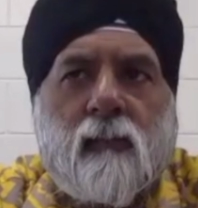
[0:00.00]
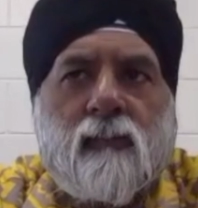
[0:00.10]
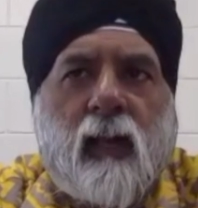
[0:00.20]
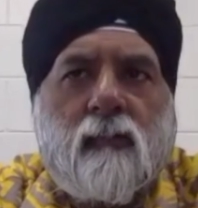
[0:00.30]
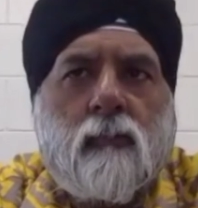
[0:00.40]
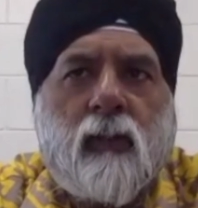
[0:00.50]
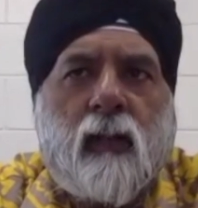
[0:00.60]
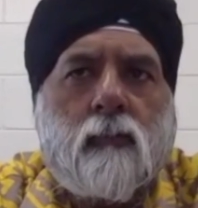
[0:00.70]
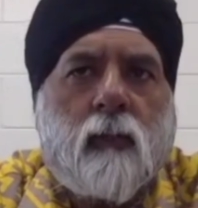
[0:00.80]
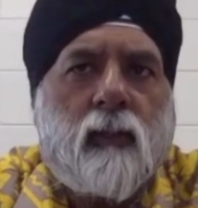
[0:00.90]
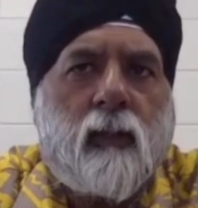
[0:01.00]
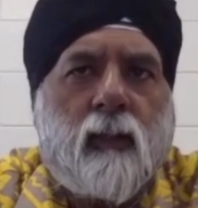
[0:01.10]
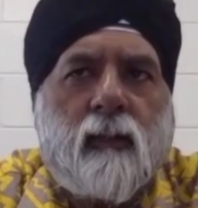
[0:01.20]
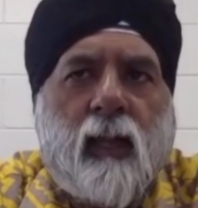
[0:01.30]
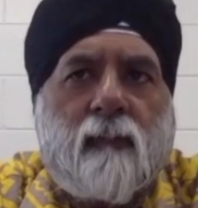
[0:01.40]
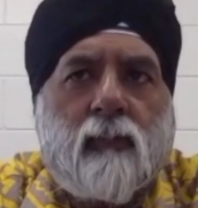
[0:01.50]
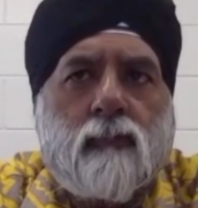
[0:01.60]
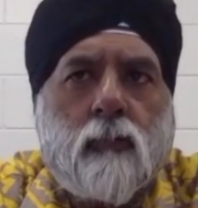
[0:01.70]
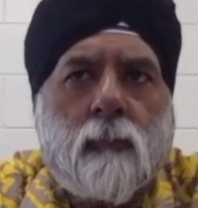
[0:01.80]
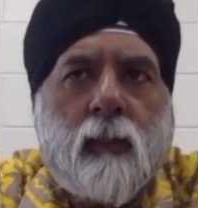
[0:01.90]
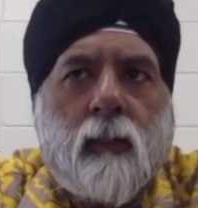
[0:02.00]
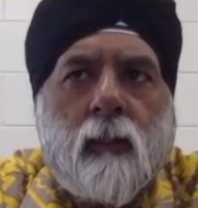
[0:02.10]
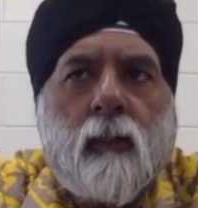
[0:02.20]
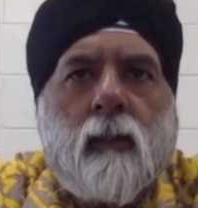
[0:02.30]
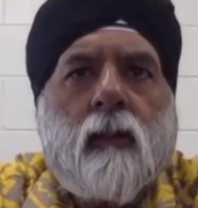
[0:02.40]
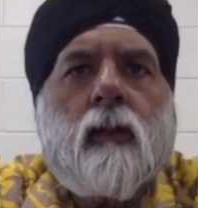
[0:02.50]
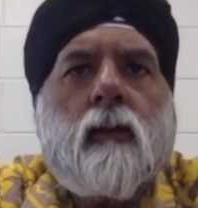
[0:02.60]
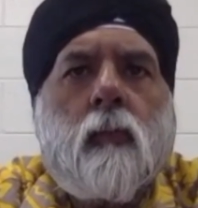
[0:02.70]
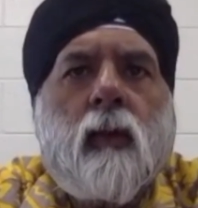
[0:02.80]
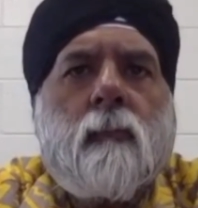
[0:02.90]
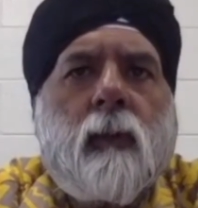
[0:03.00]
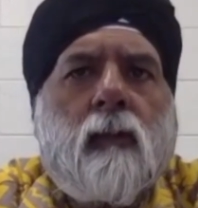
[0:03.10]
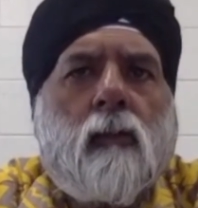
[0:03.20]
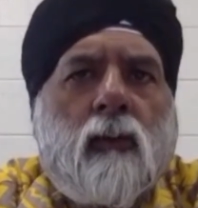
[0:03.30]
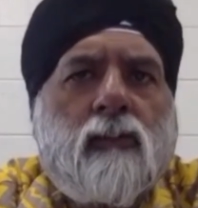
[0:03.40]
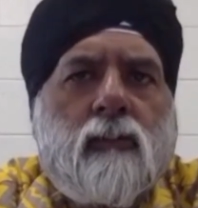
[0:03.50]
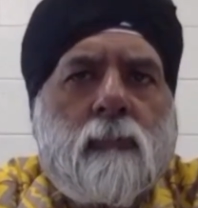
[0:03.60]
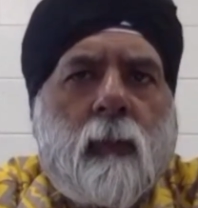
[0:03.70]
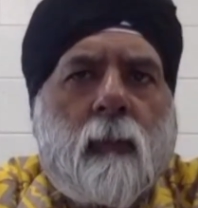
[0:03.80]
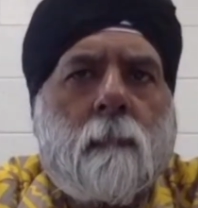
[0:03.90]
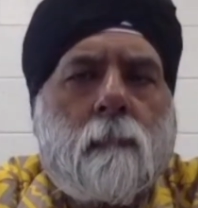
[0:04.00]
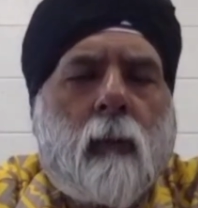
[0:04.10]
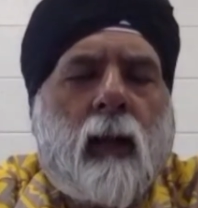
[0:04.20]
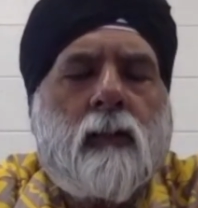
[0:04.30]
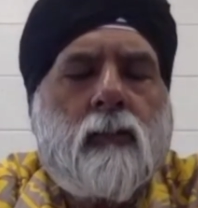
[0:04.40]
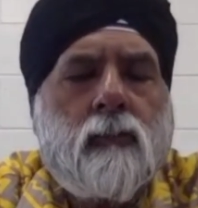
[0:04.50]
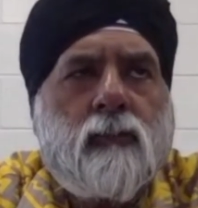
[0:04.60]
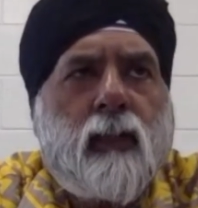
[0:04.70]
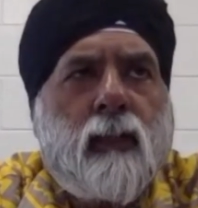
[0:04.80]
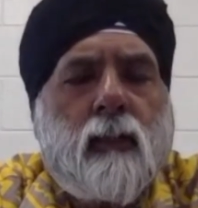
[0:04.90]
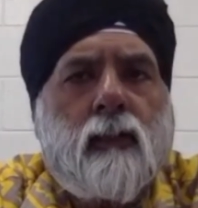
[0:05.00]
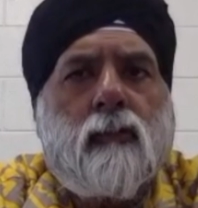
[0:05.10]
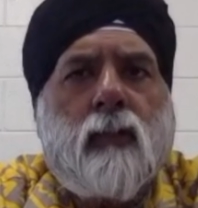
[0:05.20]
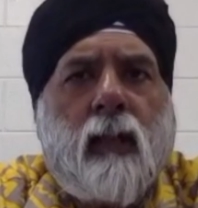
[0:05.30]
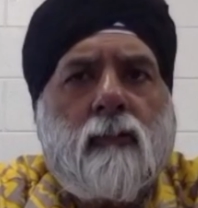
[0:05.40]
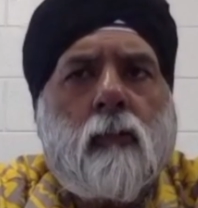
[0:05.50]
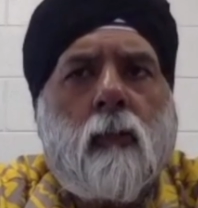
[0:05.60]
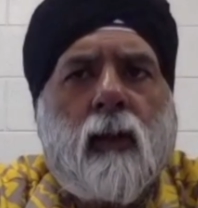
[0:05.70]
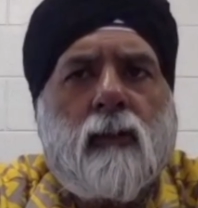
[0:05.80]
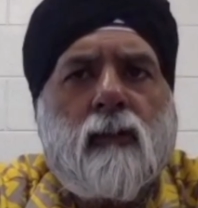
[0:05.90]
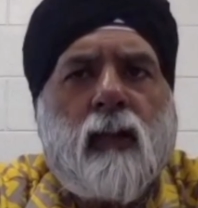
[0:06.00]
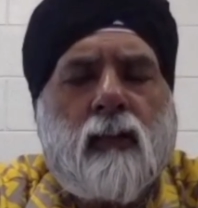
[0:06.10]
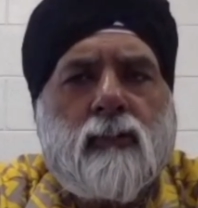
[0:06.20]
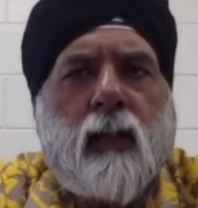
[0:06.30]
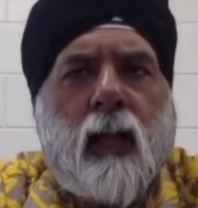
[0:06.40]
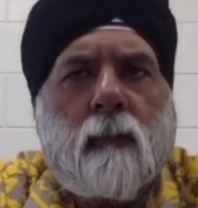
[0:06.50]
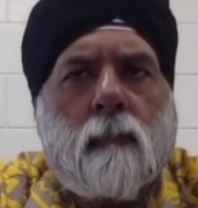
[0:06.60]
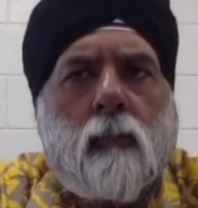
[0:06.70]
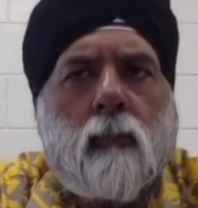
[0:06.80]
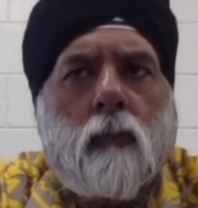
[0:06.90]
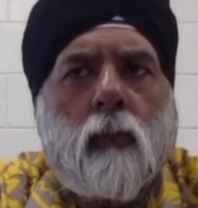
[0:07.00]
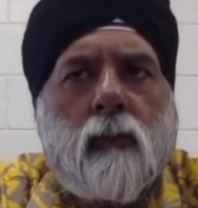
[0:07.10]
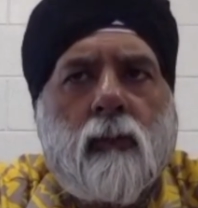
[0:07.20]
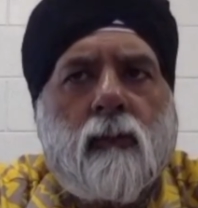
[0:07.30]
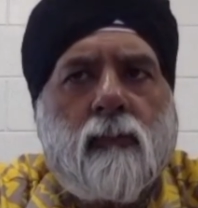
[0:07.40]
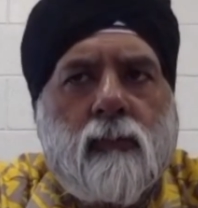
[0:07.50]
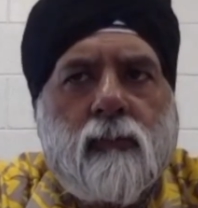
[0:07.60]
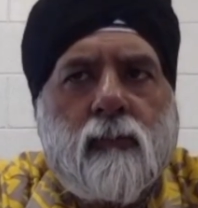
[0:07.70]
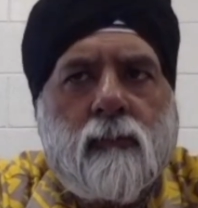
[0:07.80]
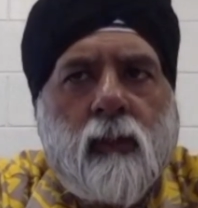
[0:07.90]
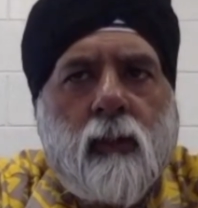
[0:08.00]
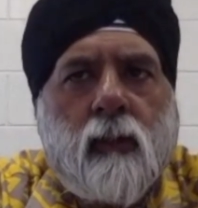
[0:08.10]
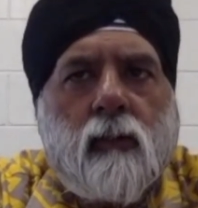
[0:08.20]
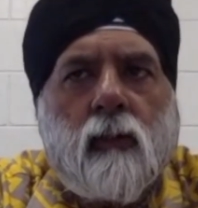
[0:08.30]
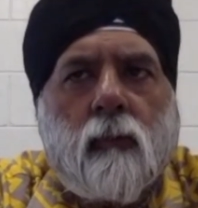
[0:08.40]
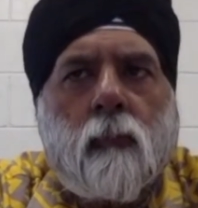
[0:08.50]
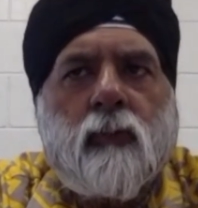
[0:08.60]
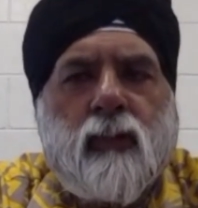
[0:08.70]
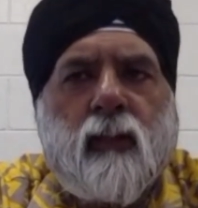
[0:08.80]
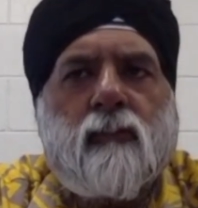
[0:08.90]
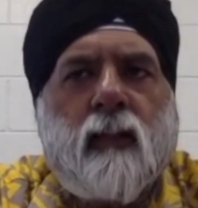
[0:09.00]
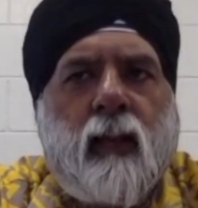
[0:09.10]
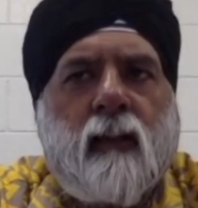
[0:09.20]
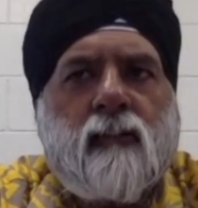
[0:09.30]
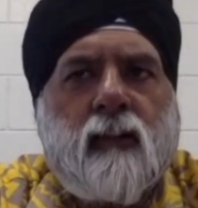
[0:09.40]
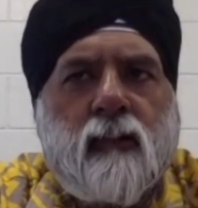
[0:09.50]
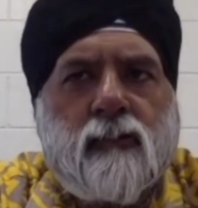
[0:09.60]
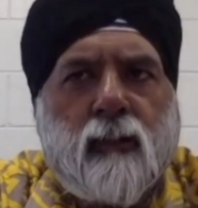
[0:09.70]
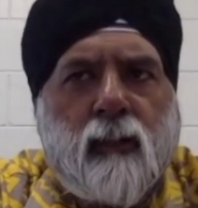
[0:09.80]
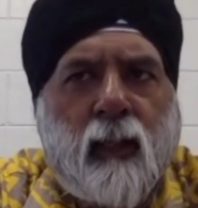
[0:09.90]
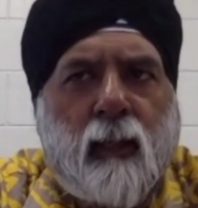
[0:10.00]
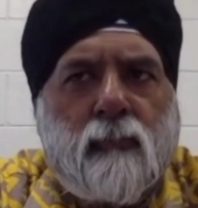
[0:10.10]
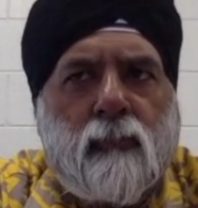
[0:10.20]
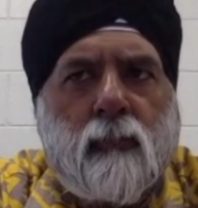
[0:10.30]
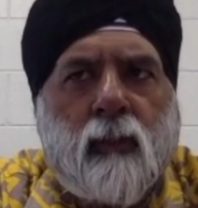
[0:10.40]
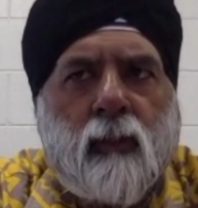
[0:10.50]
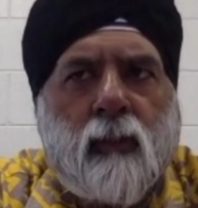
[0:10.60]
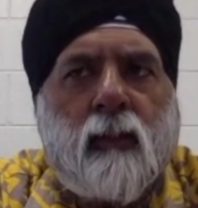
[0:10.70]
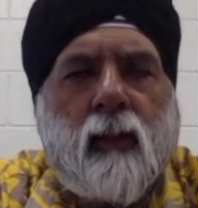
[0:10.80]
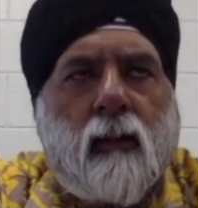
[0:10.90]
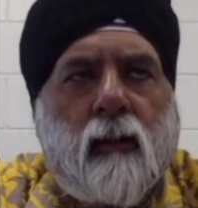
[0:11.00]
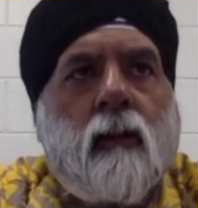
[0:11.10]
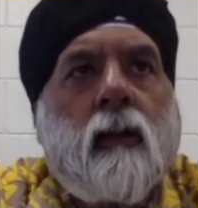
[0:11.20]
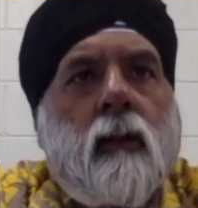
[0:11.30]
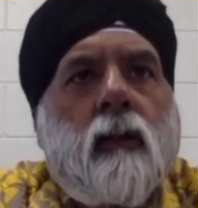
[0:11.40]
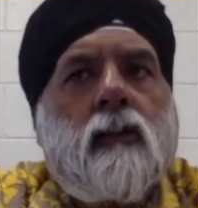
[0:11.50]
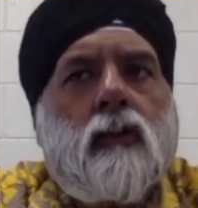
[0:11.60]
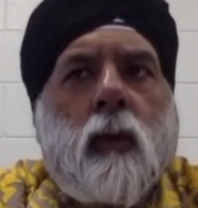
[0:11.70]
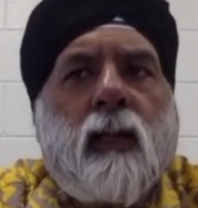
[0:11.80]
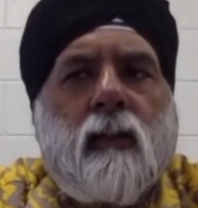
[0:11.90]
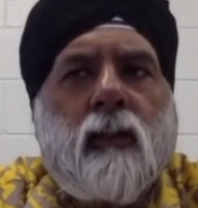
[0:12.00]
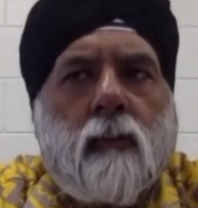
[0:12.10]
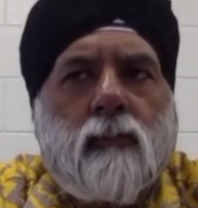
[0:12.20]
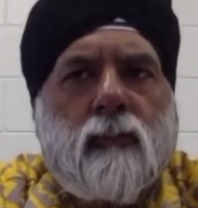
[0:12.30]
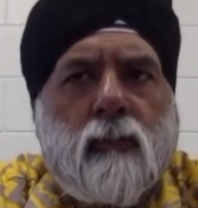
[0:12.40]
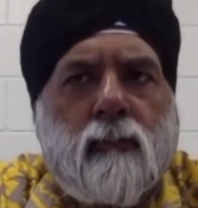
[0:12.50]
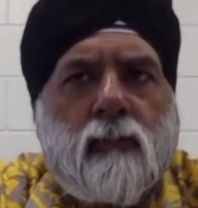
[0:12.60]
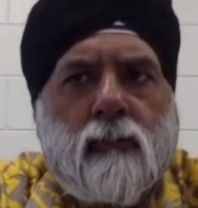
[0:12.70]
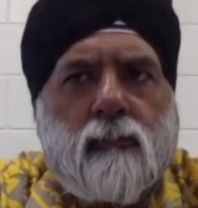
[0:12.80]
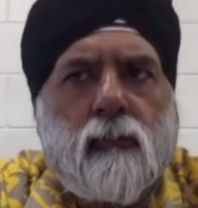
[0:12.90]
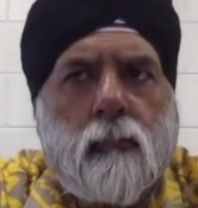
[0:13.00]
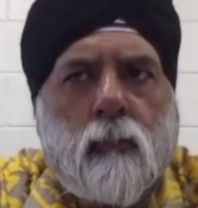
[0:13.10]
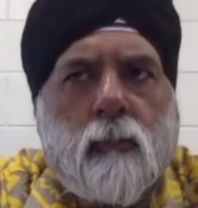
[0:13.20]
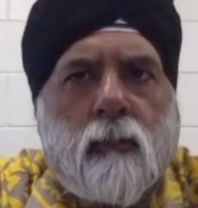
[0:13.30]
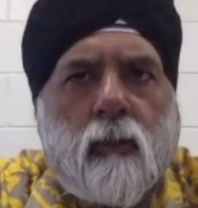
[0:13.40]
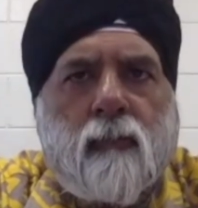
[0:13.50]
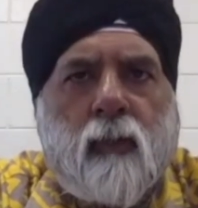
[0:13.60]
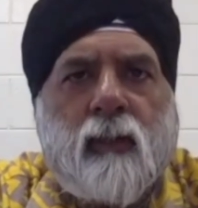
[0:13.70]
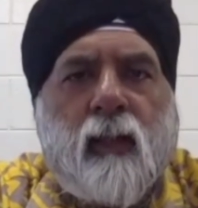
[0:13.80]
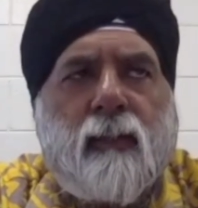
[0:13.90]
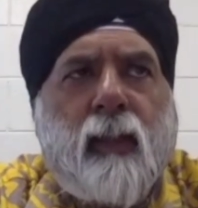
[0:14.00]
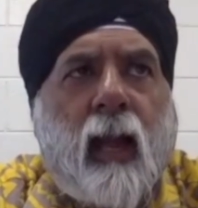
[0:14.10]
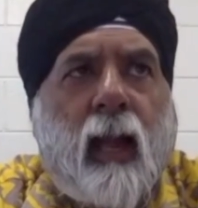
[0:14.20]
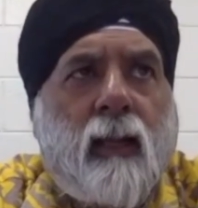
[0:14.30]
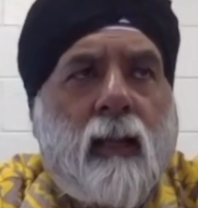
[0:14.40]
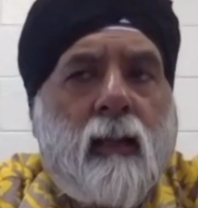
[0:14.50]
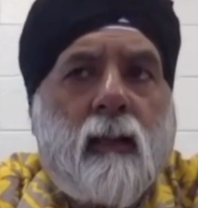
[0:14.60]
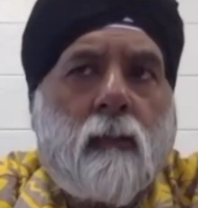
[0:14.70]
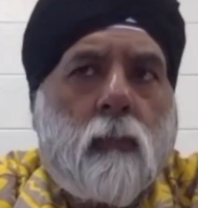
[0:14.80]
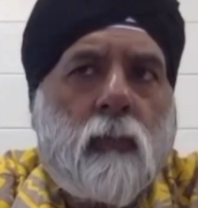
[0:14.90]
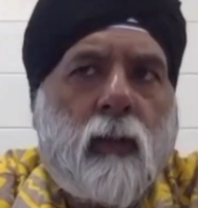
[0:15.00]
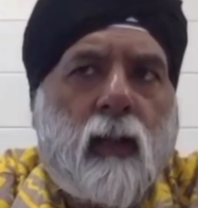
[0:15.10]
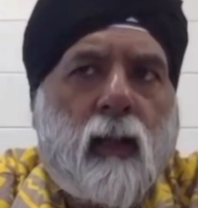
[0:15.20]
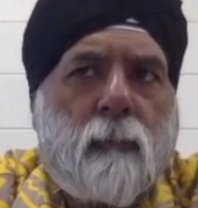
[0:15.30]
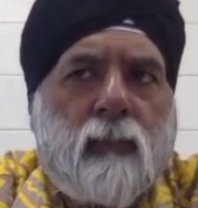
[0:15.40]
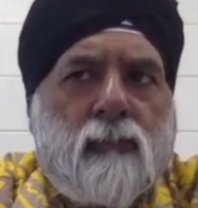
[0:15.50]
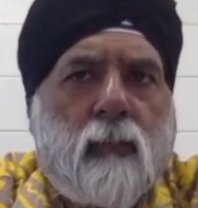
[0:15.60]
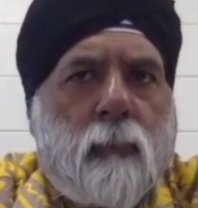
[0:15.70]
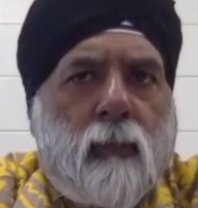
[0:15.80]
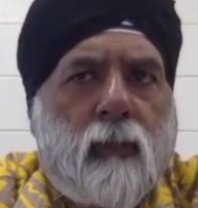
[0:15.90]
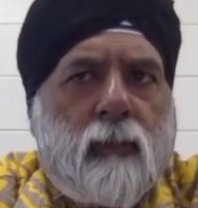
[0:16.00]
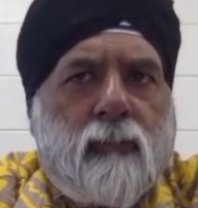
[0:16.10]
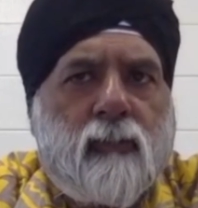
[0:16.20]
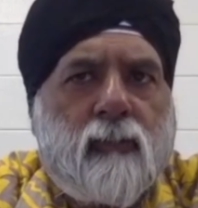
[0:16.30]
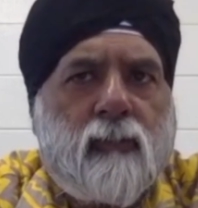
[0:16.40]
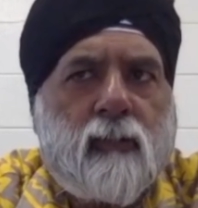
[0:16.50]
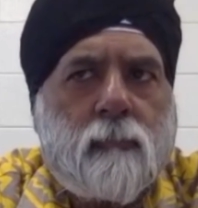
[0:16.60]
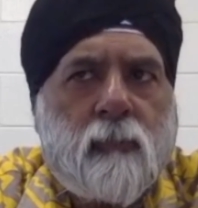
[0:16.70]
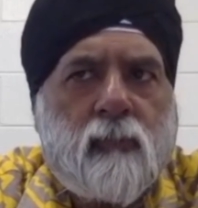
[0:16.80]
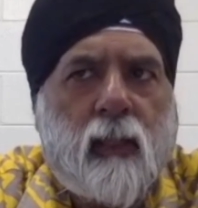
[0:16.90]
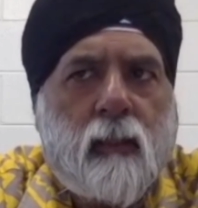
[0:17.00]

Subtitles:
Because that's what the average would be. We're being cautious by using the UNESCO International Handbook of World Universities, which in its latest edition claims that there are 20,000 universities in the world. If I'd done that, we would have come in somewhere around the 6%.